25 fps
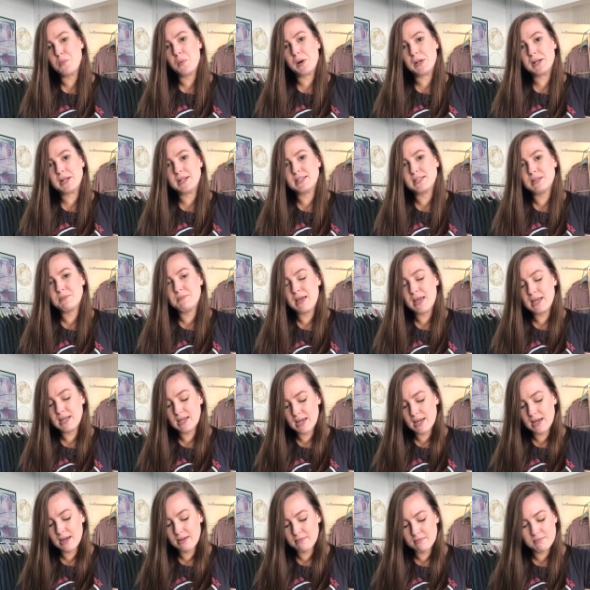wanted to make
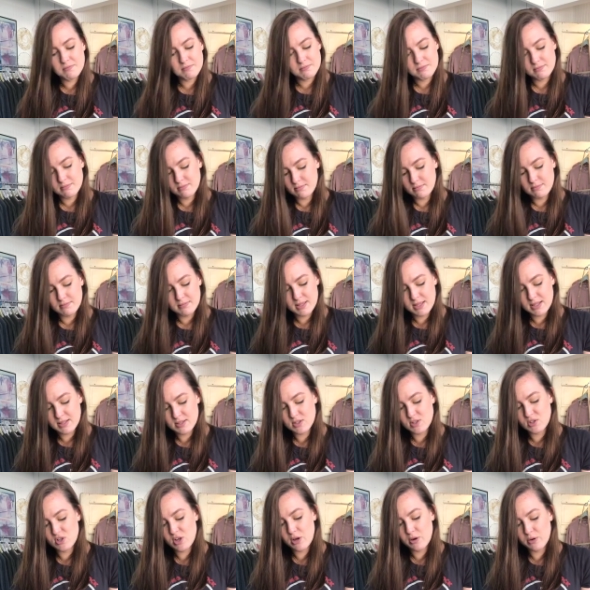it,
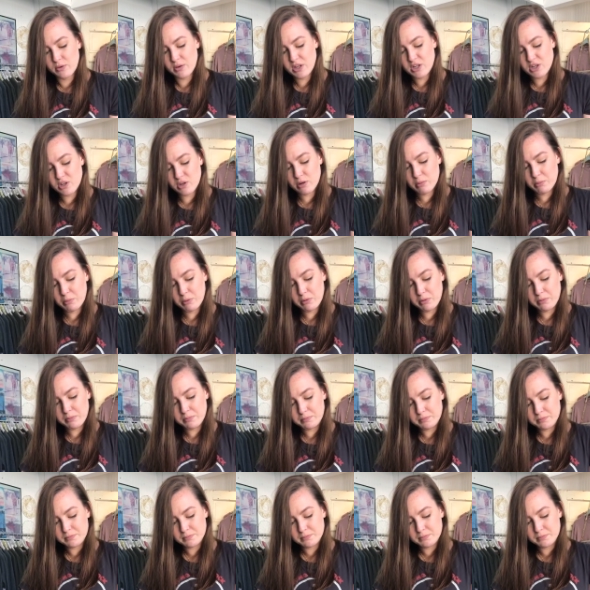it's totally doable.